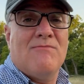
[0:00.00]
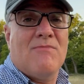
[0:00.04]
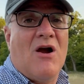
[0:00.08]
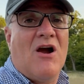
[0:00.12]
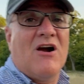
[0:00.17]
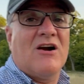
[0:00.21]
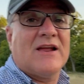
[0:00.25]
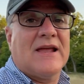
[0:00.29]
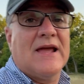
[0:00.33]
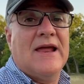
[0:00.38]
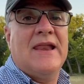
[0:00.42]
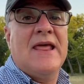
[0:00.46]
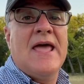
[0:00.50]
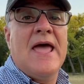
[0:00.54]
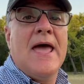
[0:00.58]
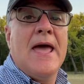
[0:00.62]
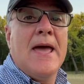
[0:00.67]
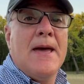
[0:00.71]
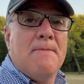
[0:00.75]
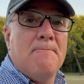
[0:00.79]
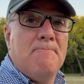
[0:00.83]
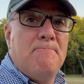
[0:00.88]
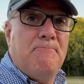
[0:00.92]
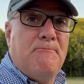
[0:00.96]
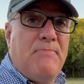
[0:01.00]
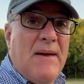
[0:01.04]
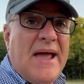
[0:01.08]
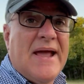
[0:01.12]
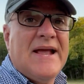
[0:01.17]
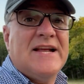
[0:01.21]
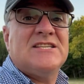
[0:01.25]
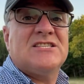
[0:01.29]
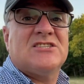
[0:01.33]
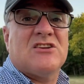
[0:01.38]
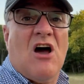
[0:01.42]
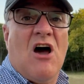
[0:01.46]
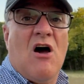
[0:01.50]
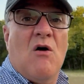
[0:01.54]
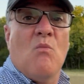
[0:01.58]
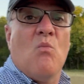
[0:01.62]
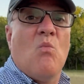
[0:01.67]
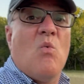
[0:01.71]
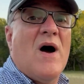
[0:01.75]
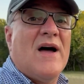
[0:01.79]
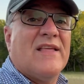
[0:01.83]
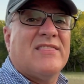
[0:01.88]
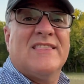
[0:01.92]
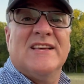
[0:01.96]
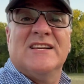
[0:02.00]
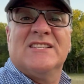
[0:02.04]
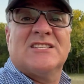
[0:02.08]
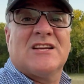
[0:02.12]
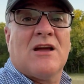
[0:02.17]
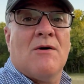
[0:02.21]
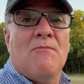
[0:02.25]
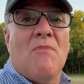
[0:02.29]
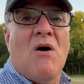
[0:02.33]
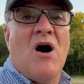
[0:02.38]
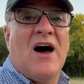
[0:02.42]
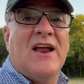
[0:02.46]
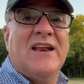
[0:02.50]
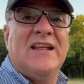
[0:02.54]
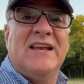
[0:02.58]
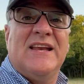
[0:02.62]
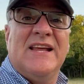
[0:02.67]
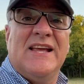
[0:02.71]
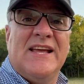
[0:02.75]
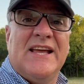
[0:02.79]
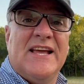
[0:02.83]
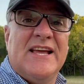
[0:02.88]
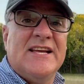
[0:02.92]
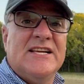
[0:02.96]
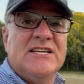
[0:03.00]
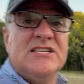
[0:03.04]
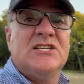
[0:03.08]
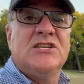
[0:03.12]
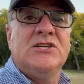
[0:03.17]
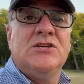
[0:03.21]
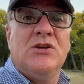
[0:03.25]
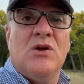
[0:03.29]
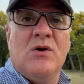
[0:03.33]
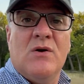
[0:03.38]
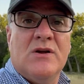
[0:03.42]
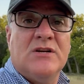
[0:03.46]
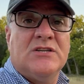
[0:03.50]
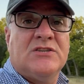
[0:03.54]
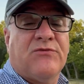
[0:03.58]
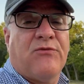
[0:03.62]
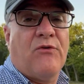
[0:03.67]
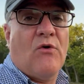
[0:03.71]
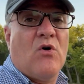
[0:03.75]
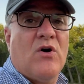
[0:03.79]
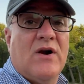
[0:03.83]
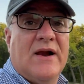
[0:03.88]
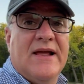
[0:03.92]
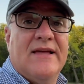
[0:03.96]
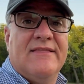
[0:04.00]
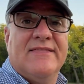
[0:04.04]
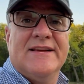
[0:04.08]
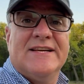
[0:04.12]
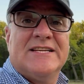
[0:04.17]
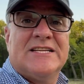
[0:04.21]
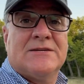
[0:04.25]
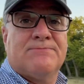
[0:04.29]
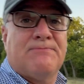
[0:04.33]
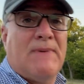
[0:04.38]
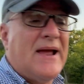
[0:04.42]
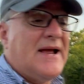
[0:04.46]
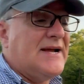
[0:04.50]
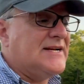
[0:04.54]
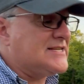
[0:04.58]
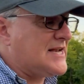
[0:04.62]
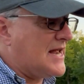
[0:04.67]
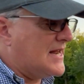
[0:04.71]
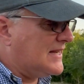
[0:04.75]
market based on what this commodity is used for in this space.